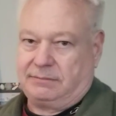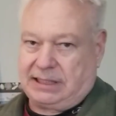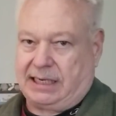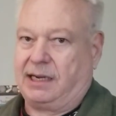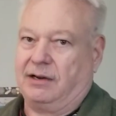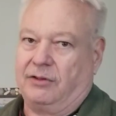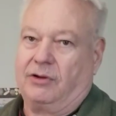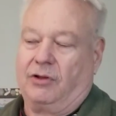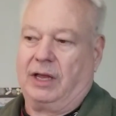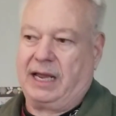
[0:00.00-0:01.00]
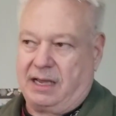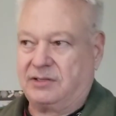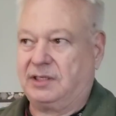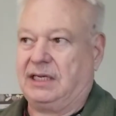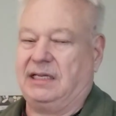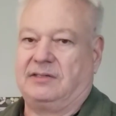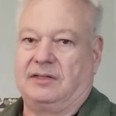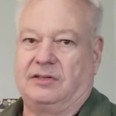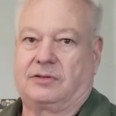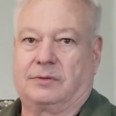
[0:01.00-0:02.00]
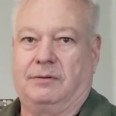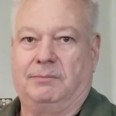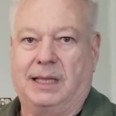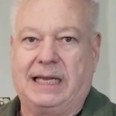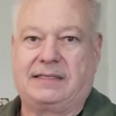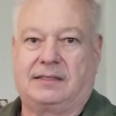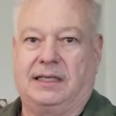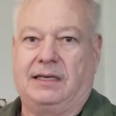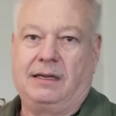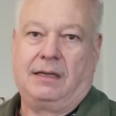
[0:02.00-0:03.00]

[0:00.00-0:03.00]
take care of the whole house. It heats this room nicely,